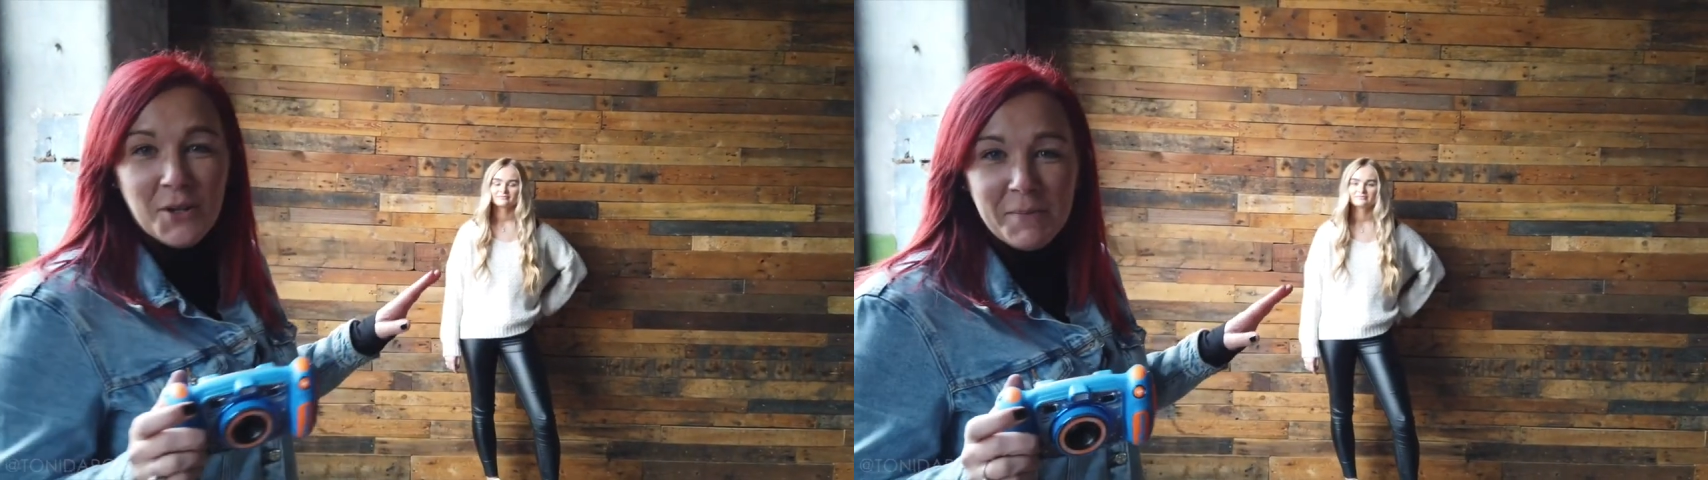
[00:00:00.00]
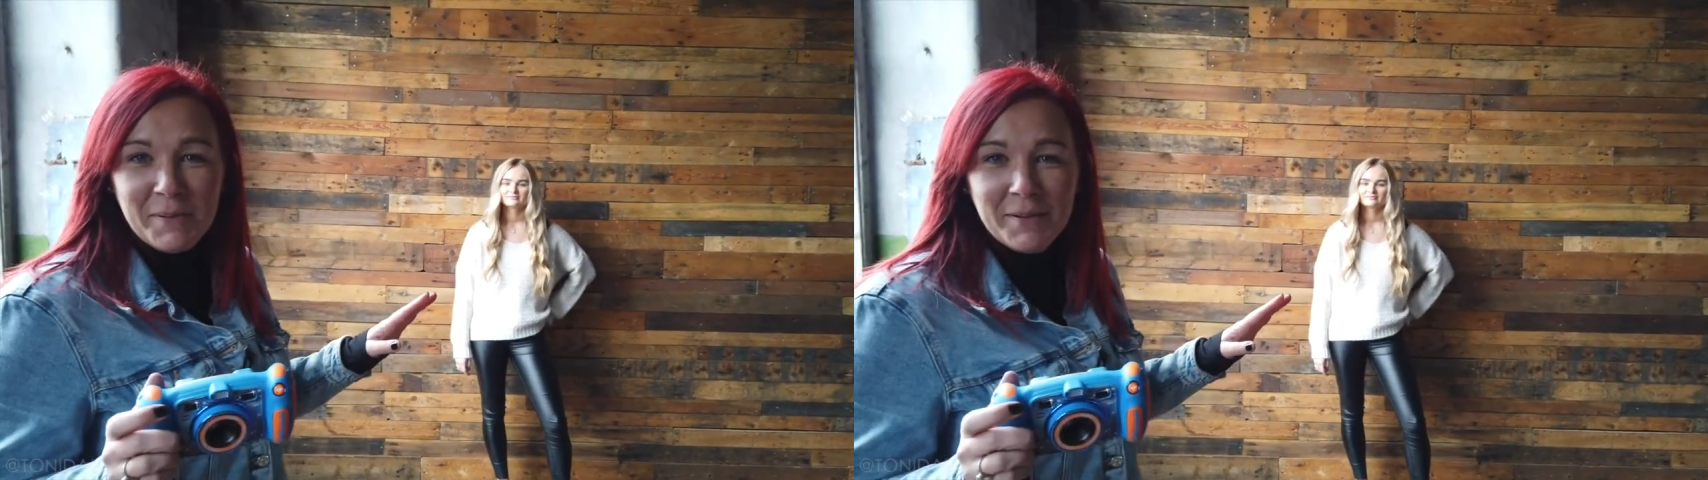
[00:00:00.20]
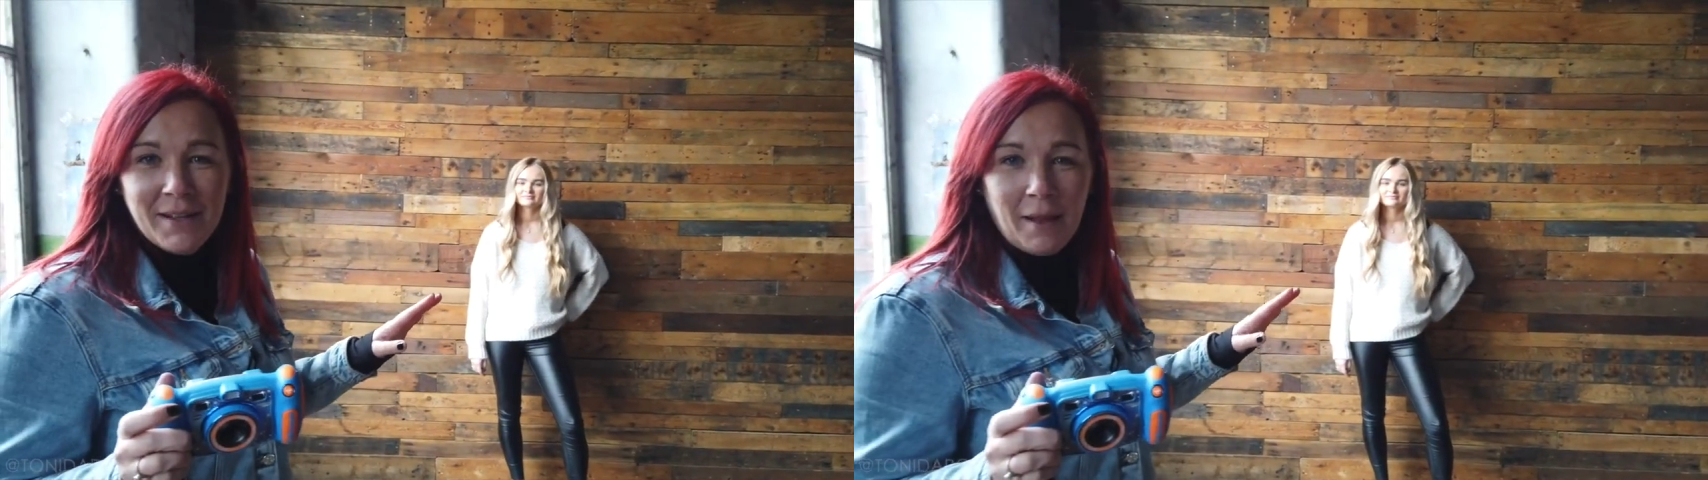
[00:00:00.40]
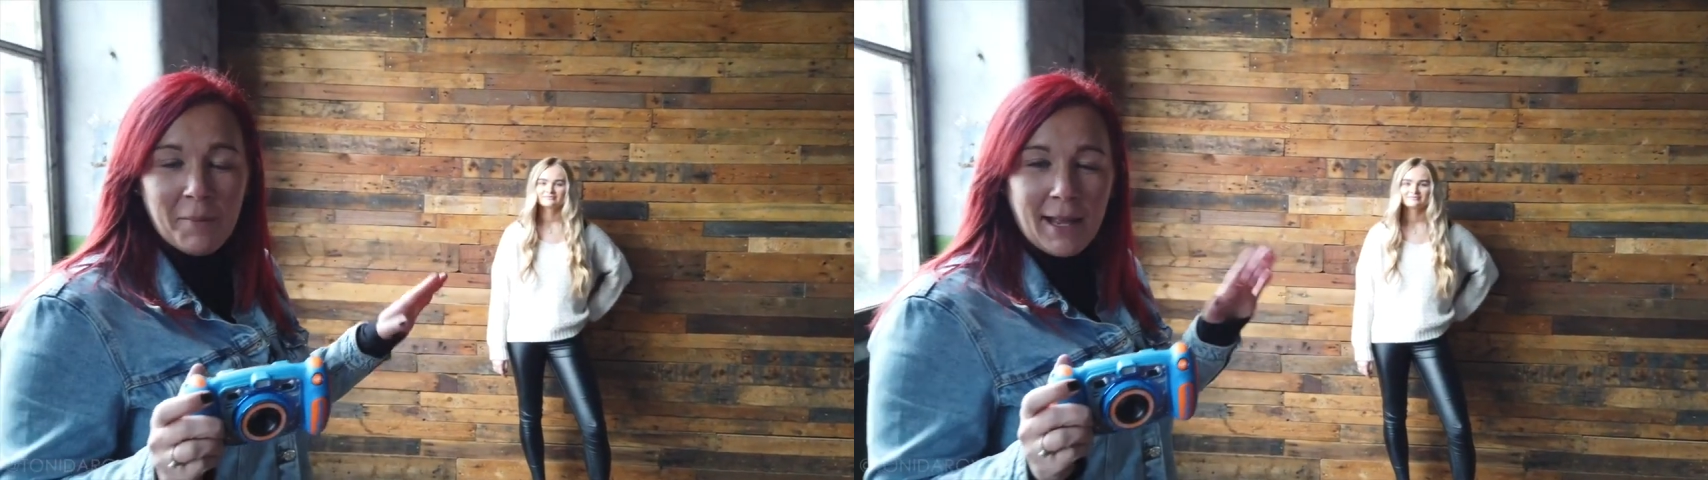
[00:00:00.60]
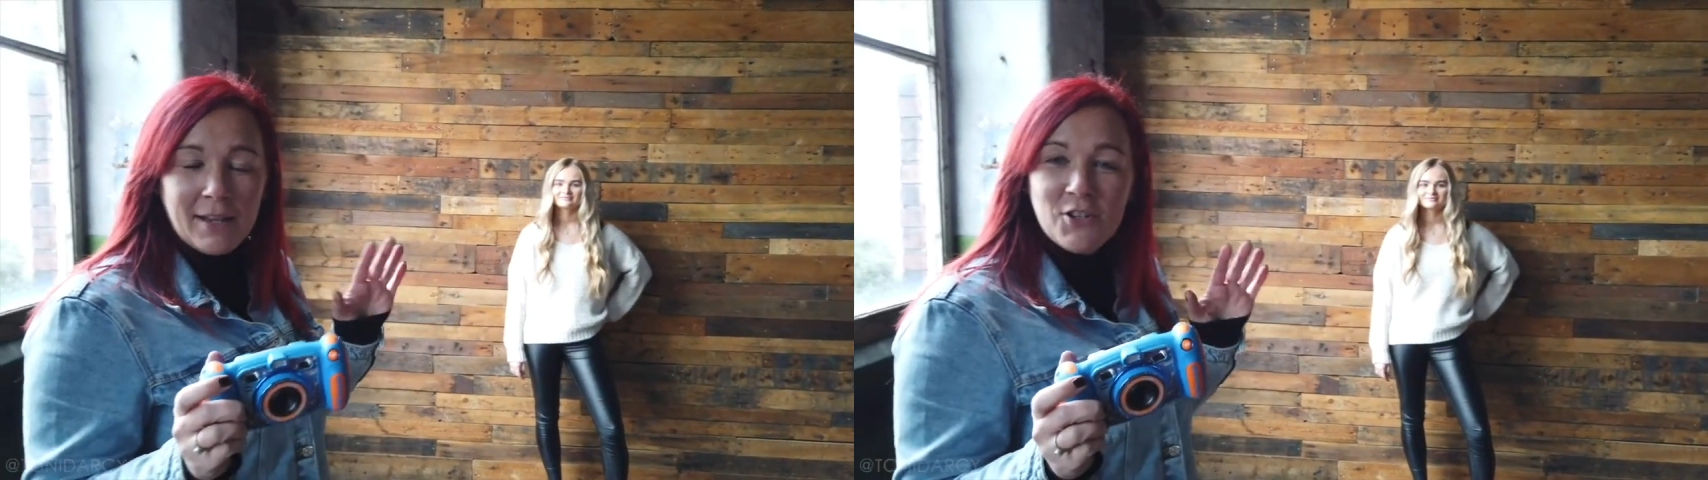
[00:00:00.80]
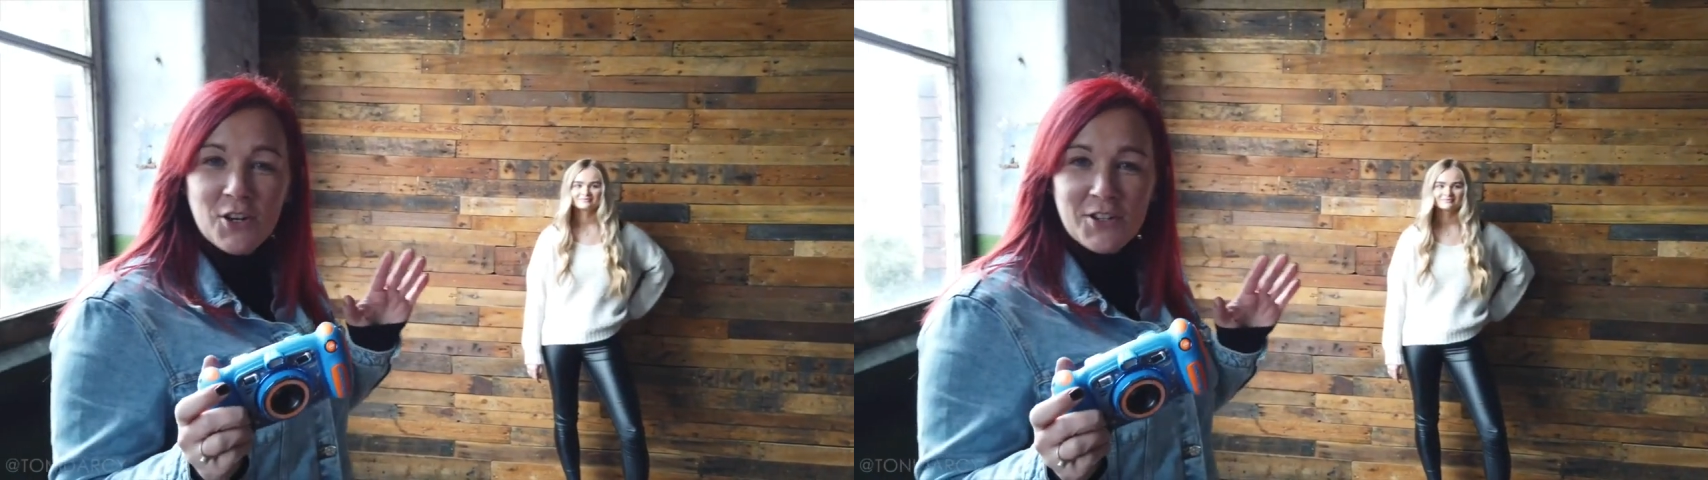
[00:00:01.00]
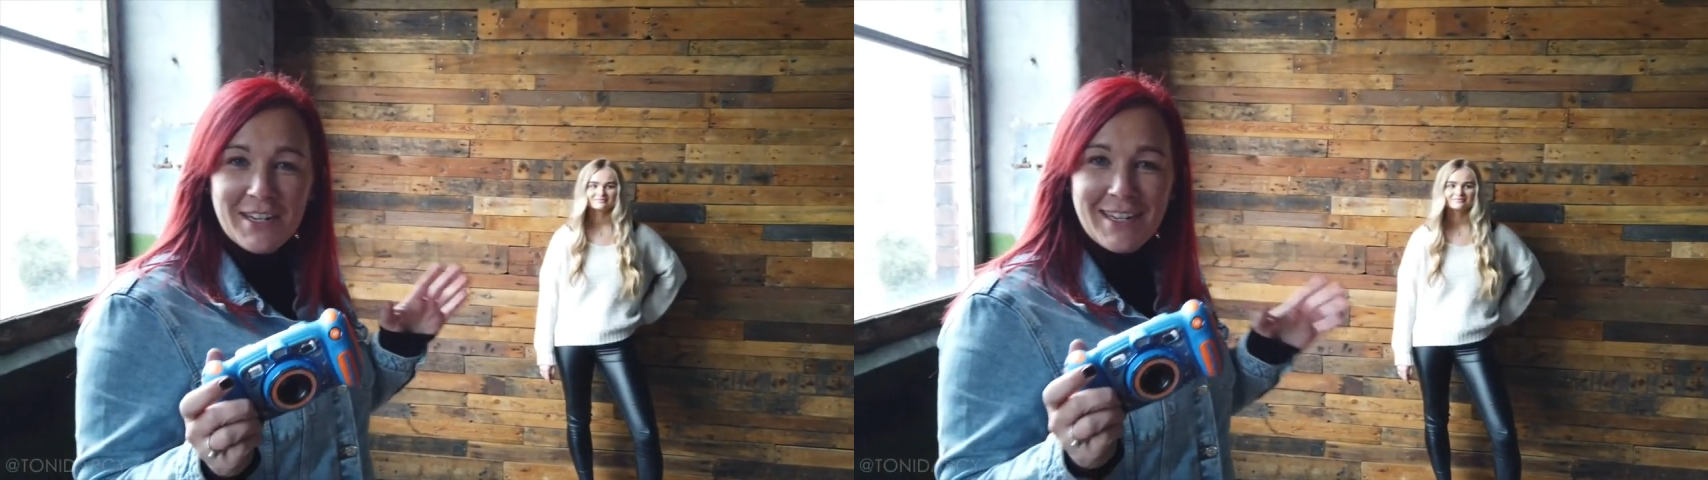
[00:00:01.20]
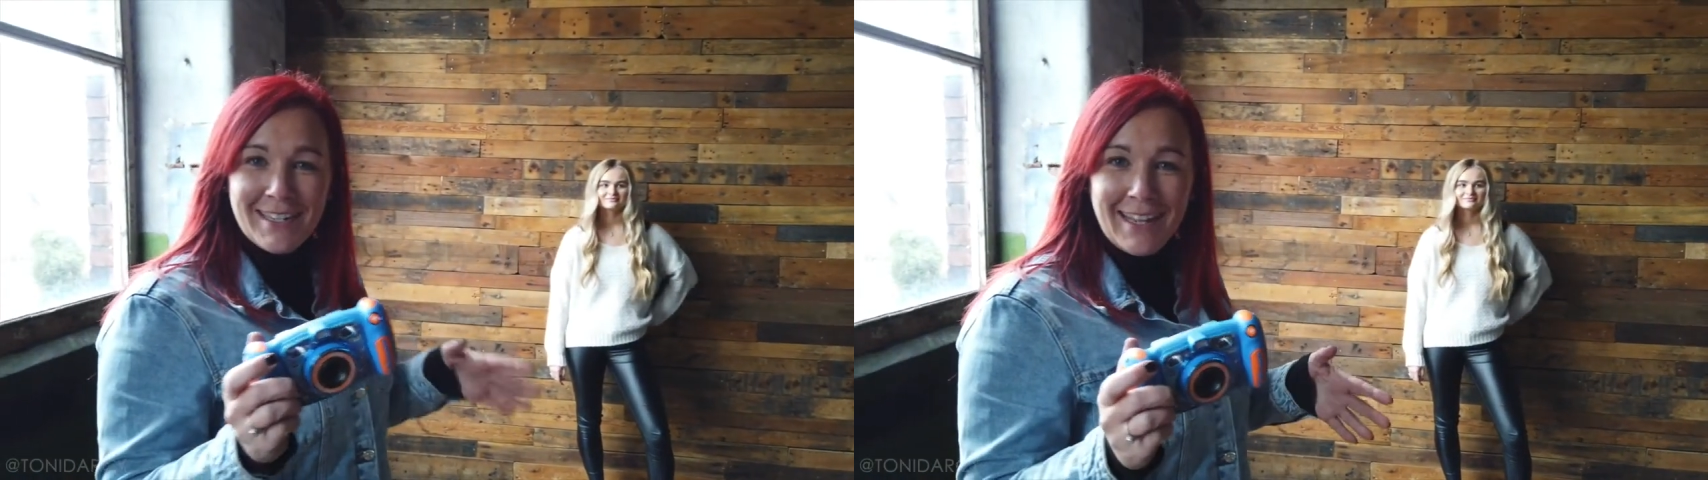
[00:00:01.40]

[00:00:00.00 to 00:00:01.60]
up I'm gonna ask Georgi to